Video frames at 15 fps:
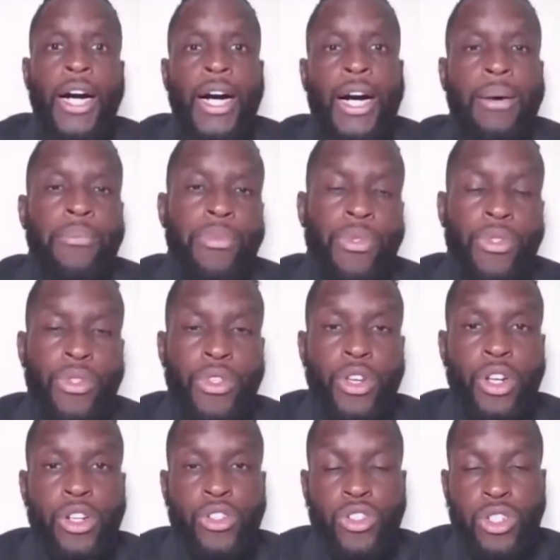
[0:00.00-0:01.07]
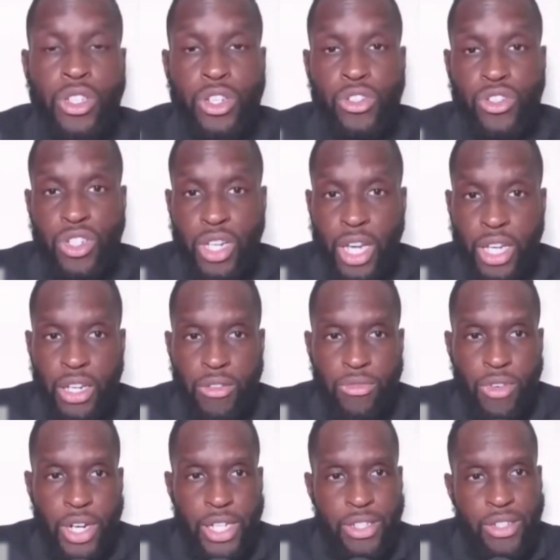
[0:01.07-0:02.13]
Um, there's there's
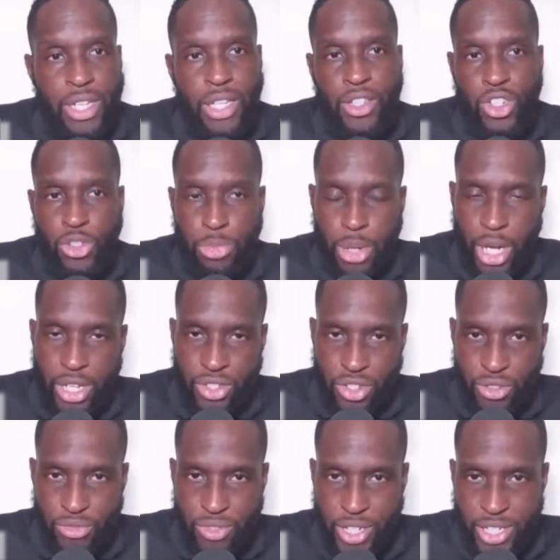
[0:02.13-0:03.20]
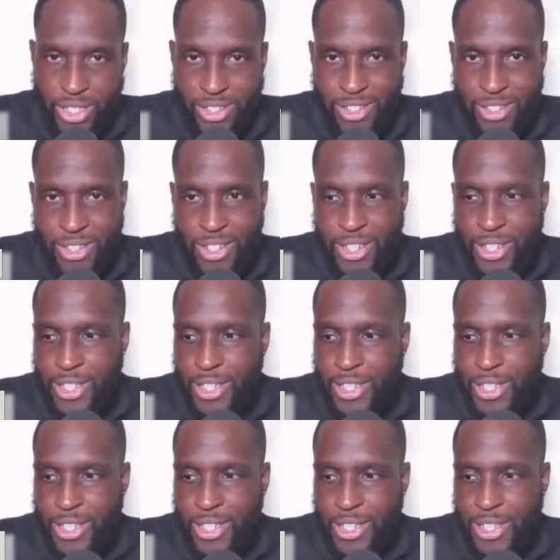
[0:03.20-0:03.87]
negative rights and there's positive rights.